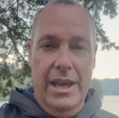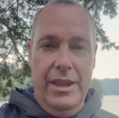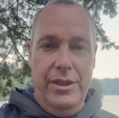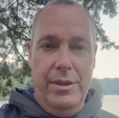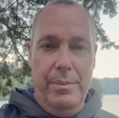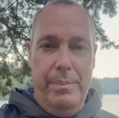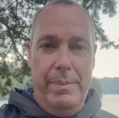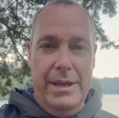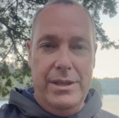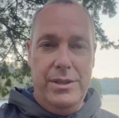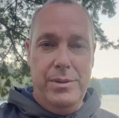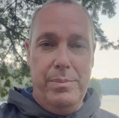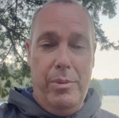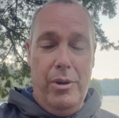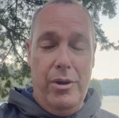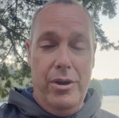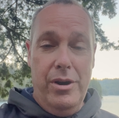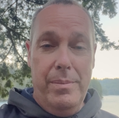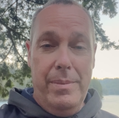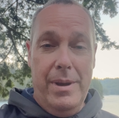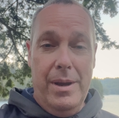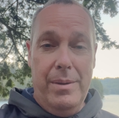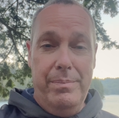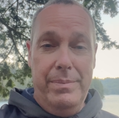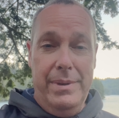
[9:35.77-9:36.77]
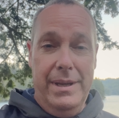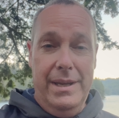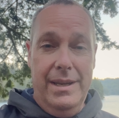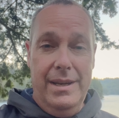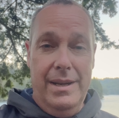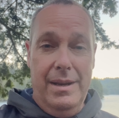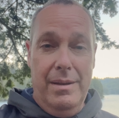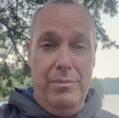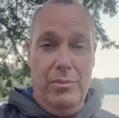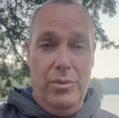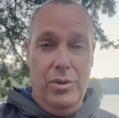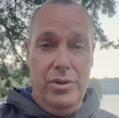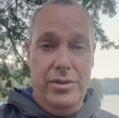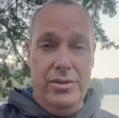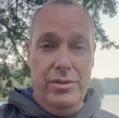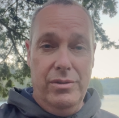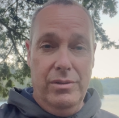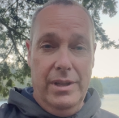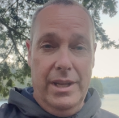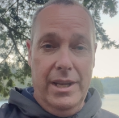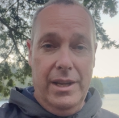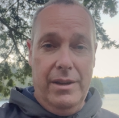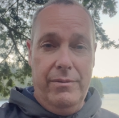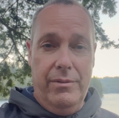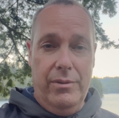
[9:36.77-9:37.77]
The best part about being at Mercer
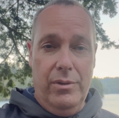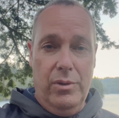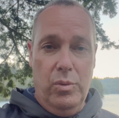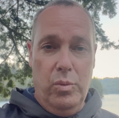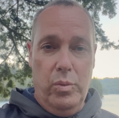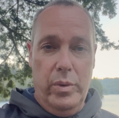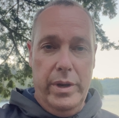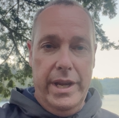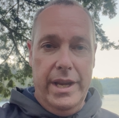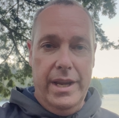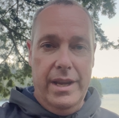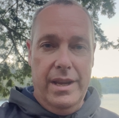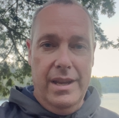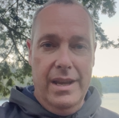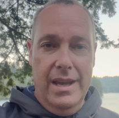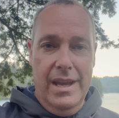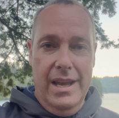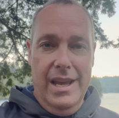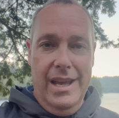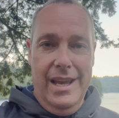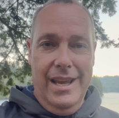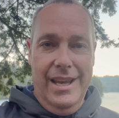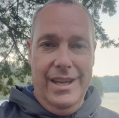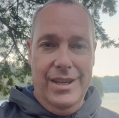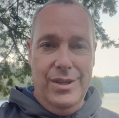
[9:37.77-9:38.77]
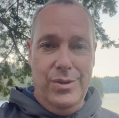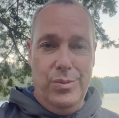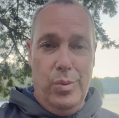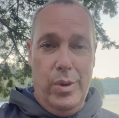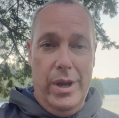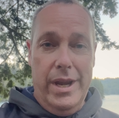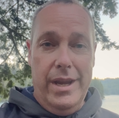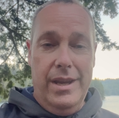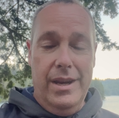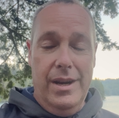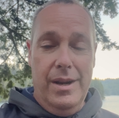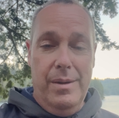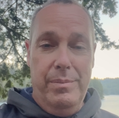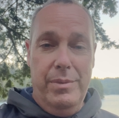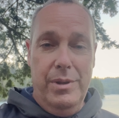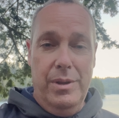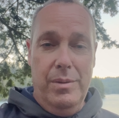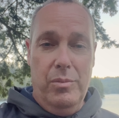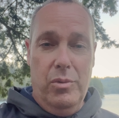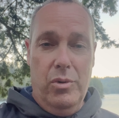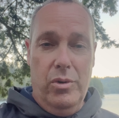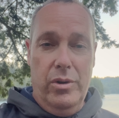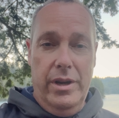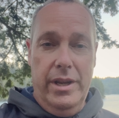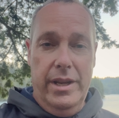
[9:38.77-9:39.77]
Lake for a week is waking up in the
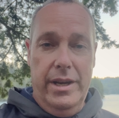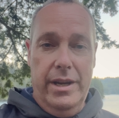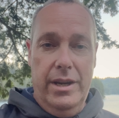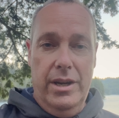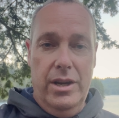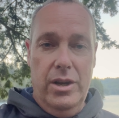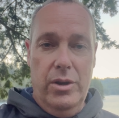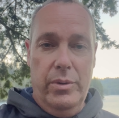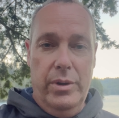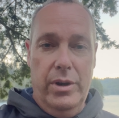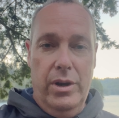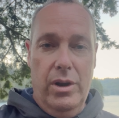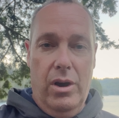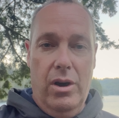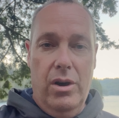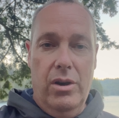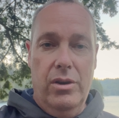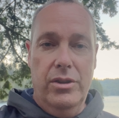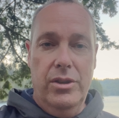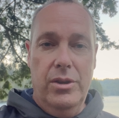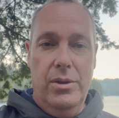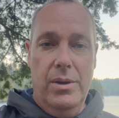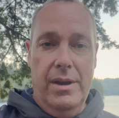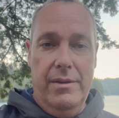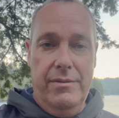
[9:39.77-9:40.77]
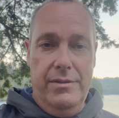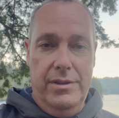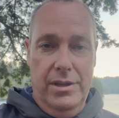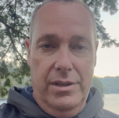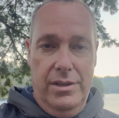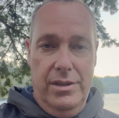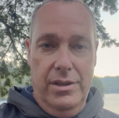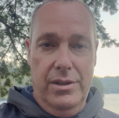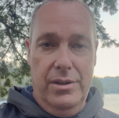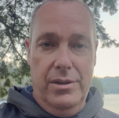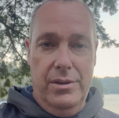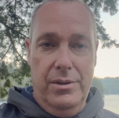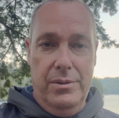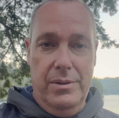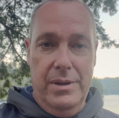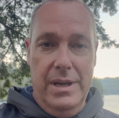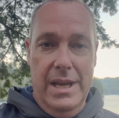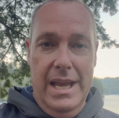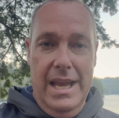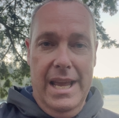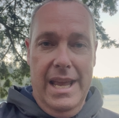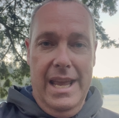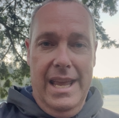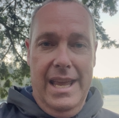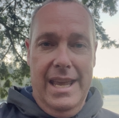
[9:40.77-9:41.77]
morning and knowing all you have to do
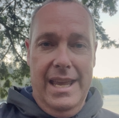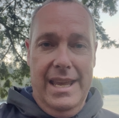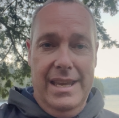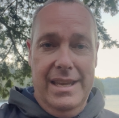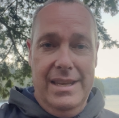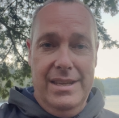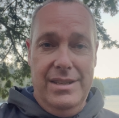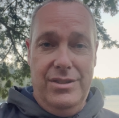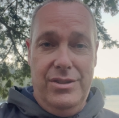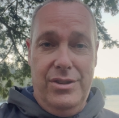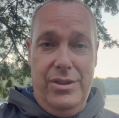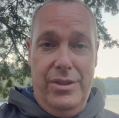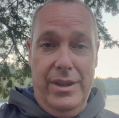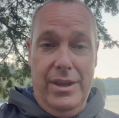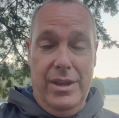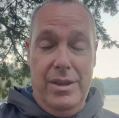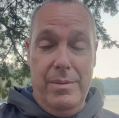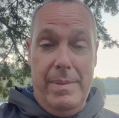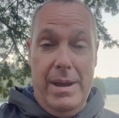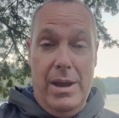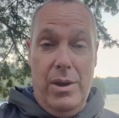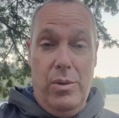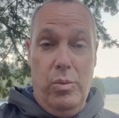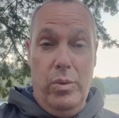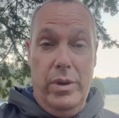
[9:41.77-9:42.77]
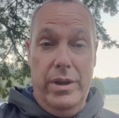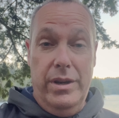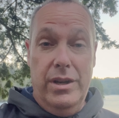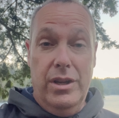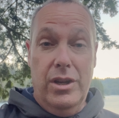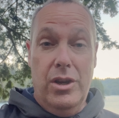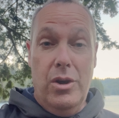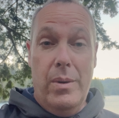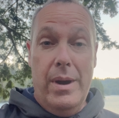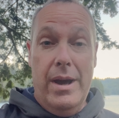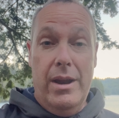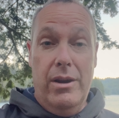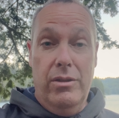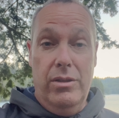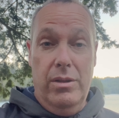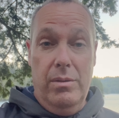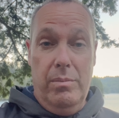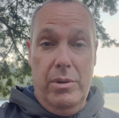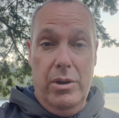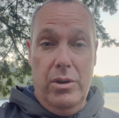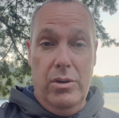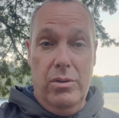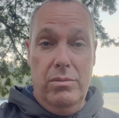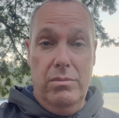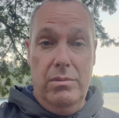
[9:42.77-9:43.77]
is think about when to go out on the
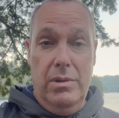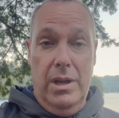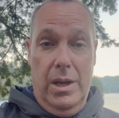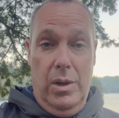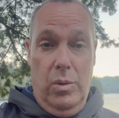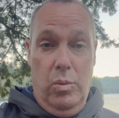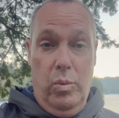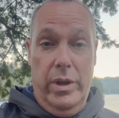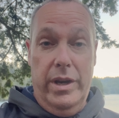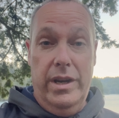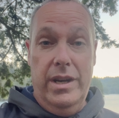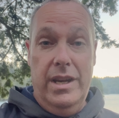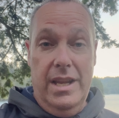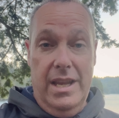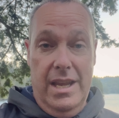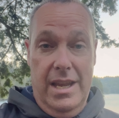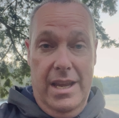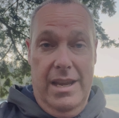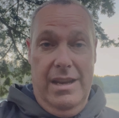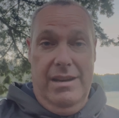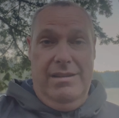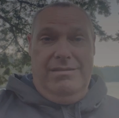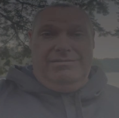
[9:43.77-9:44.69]
boat and when to eat.